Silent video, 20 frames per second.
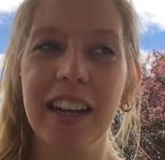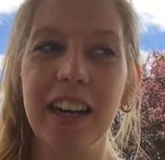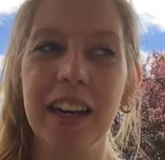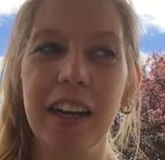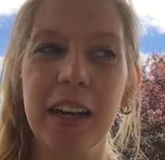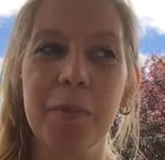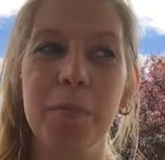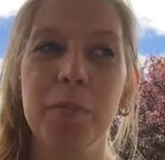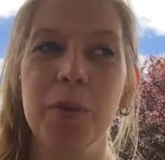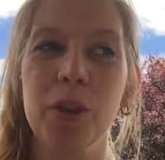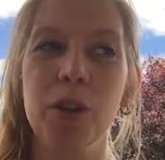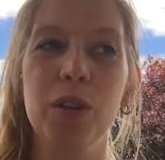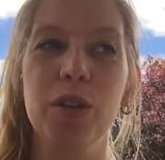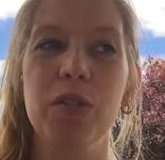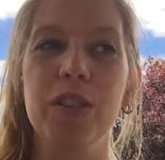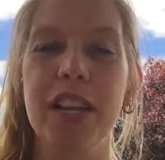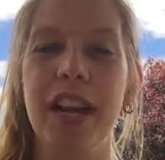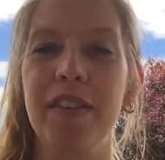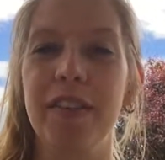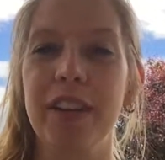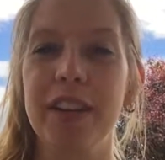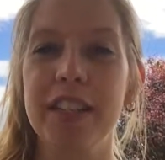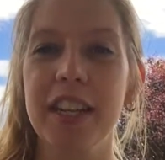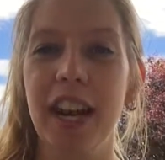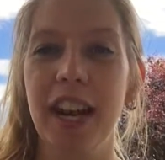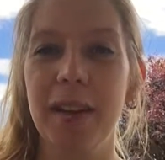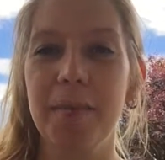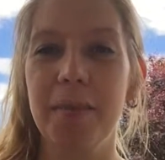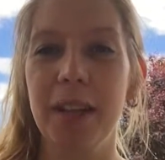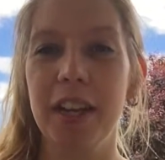he moves every
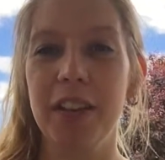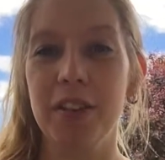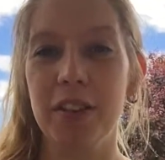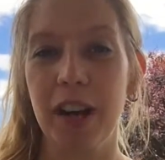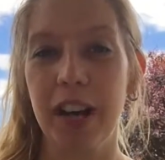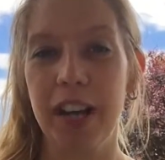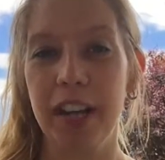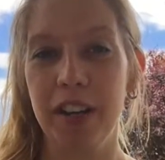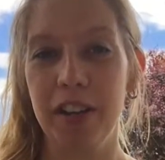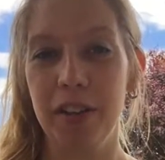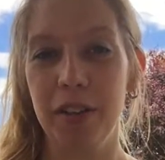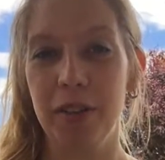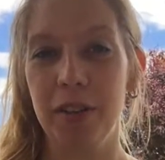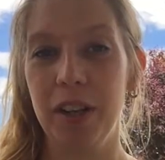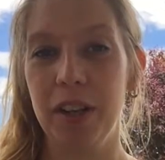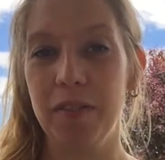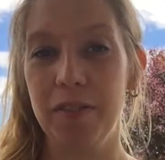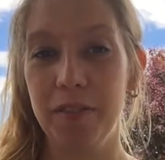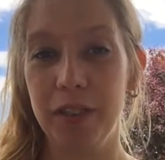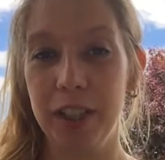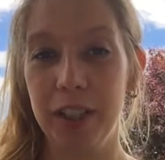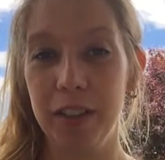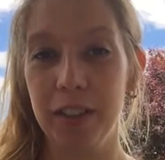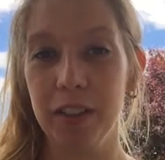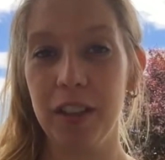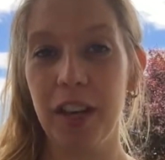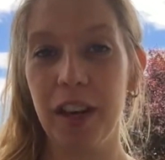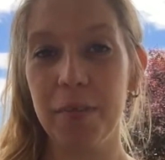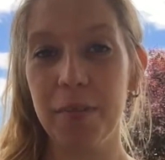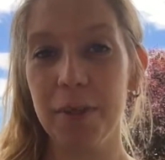time they try to do a
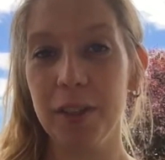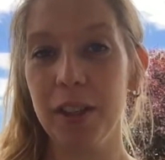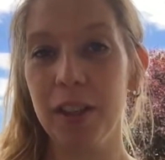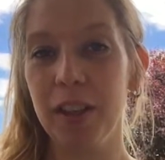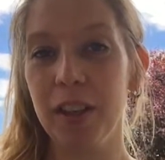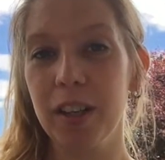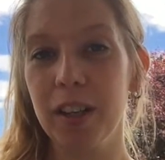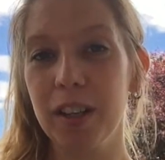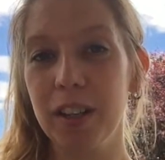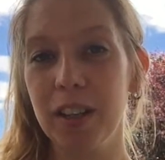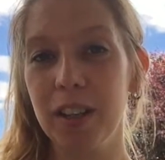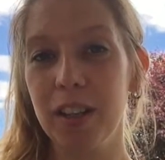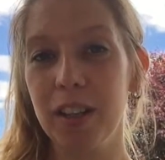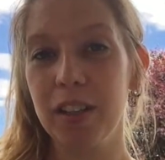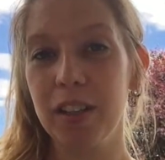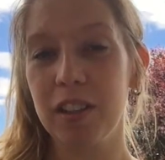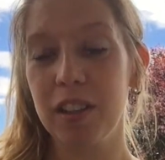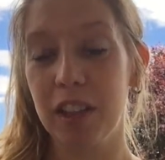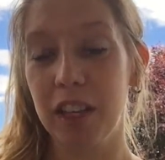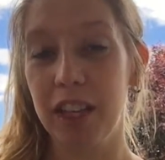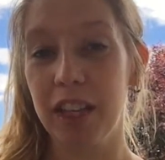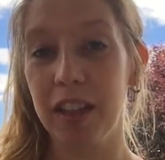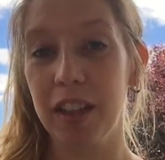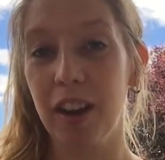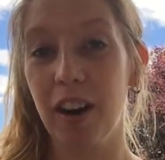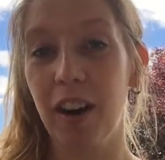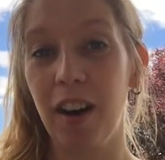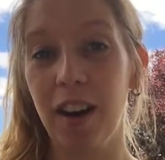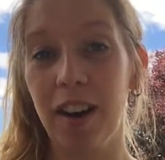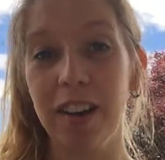fetal Doppler to get
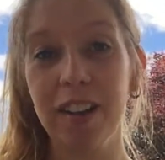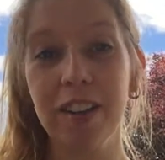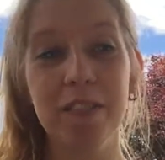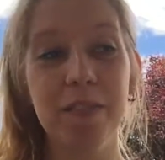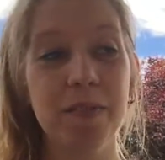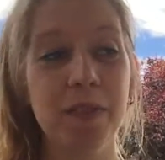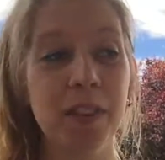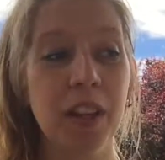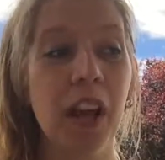the heart.